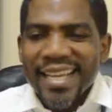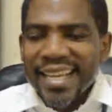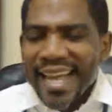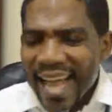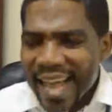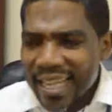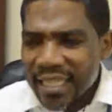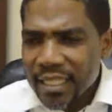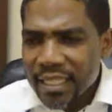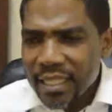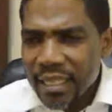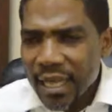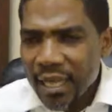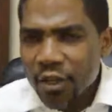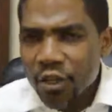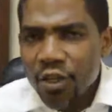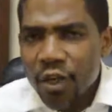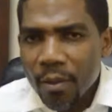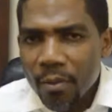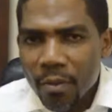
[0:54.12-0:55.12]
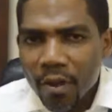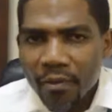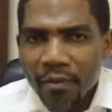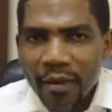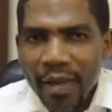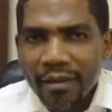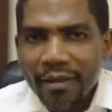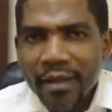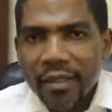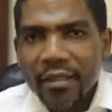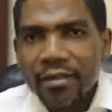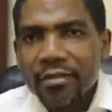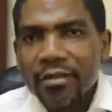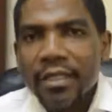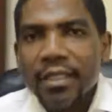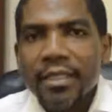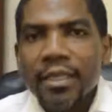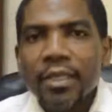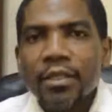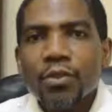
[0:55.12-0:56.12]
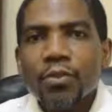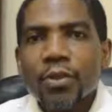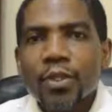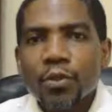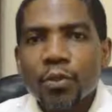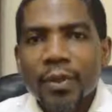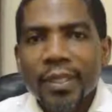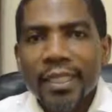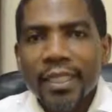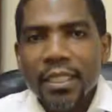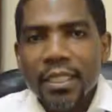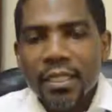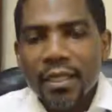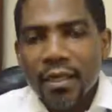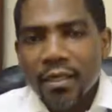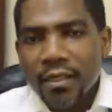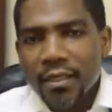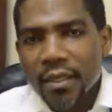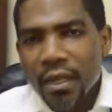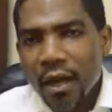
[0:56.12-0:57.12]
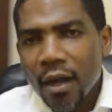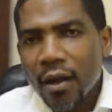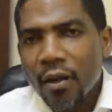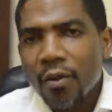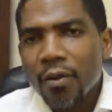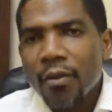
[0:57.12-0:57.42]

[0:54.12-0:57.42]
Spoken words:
It has a number of characteristics which we will discuss now.